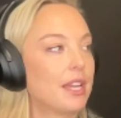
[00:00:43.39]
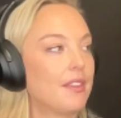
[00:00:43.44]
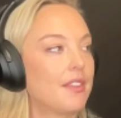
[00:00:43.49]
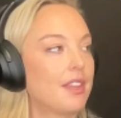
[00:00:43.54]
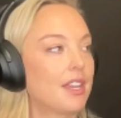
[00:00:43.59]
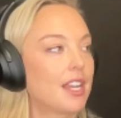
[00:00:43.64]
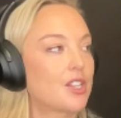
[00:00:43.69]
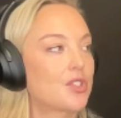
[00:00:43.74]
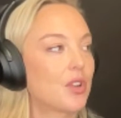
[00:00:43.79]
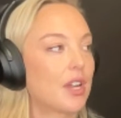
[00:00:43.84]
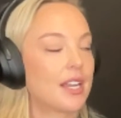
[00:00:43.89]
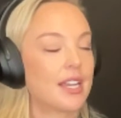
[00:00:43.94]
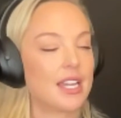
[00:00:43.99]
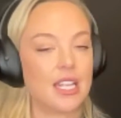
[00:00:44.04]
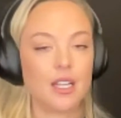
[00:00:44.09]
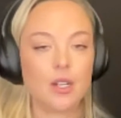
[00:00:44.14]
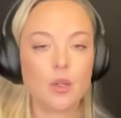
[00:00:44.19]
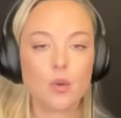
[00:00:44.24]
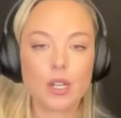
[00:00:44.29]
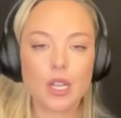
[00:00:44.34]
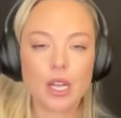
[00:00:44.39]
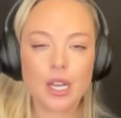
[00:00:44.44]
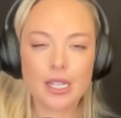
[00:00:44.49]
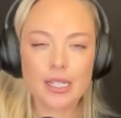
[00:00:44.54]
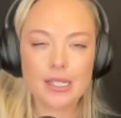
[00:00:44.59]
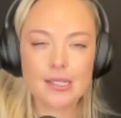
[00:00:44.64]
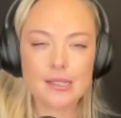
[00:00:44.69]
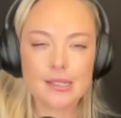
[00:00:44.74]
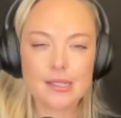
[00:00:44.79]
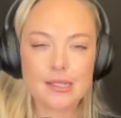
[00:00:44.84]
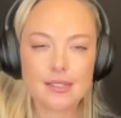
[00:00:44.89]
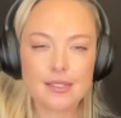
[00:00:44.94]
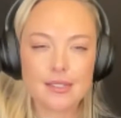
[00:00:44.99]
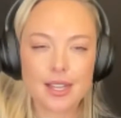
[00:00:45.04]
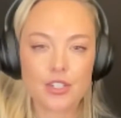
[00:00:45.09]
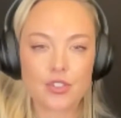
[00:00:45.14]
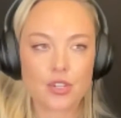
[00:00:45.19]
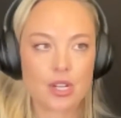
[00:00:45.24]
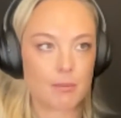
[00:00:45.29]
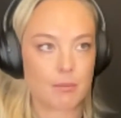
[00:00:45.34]
and then I try and equalize.
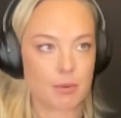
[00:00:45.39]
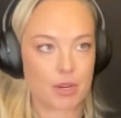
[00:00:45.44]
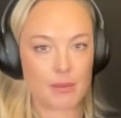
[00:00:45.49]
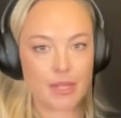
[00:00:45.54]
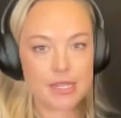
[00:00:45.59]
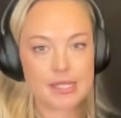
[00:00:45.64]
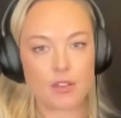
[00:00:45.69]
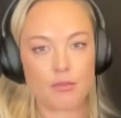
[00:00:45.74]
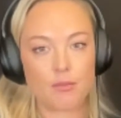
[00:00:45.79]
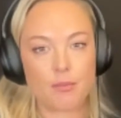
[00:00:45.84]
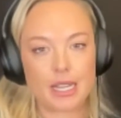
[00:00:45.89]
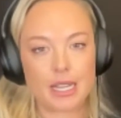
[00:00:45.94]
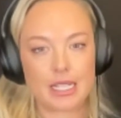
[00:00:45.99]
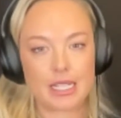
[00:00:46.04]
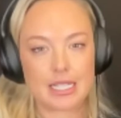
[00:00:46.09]
I try and bring myself back